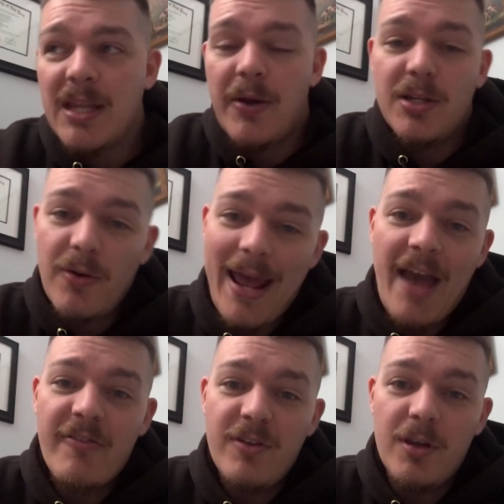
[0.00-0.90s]
Now, I don't
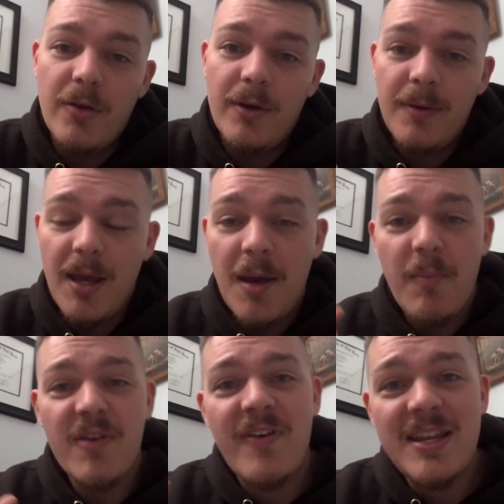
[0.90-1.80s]
have to do it,
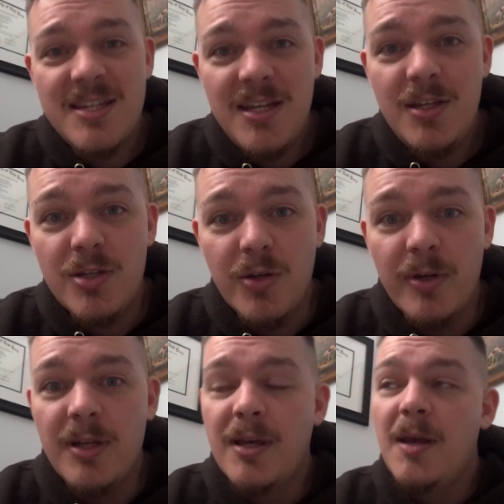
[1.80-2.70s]
but if I did do it,